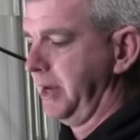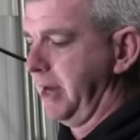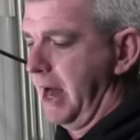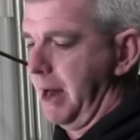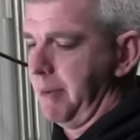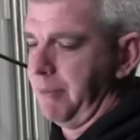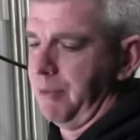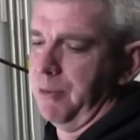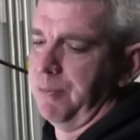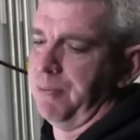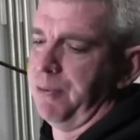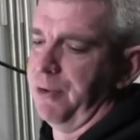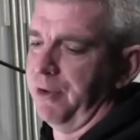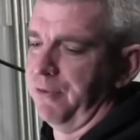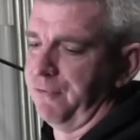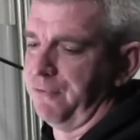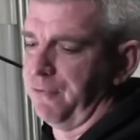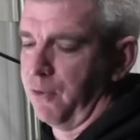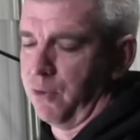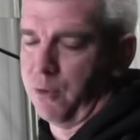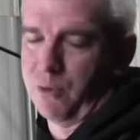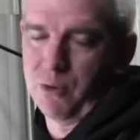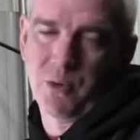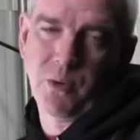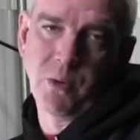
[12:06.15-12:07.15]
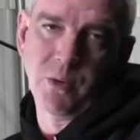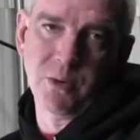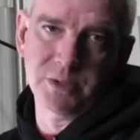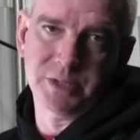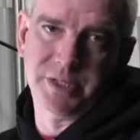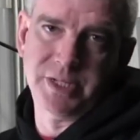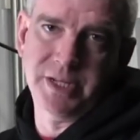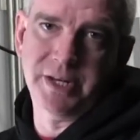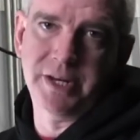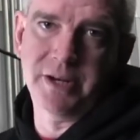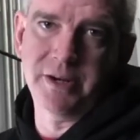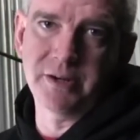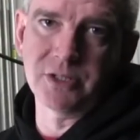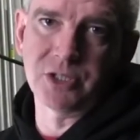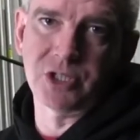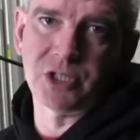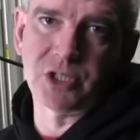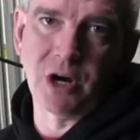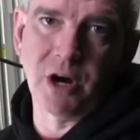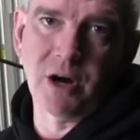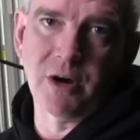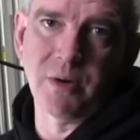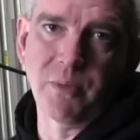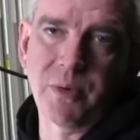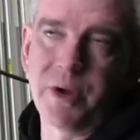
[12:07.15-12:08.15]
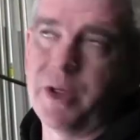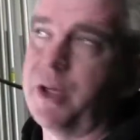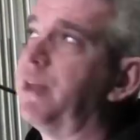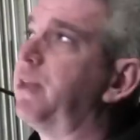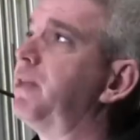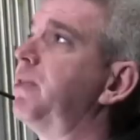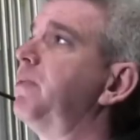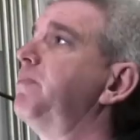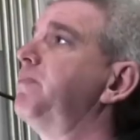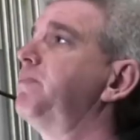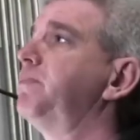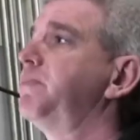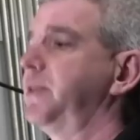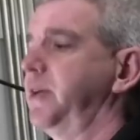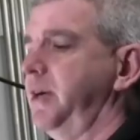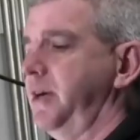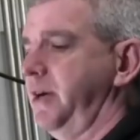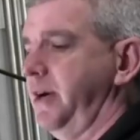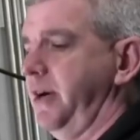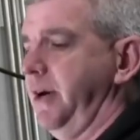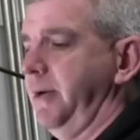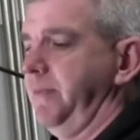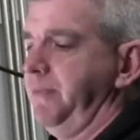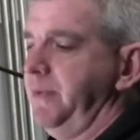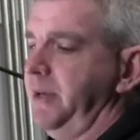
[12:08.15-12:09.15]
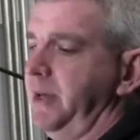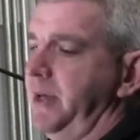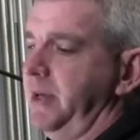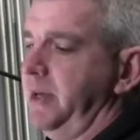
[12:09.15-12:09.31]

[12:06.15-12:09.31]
I'm gonna put four quarts in here to start with, all right.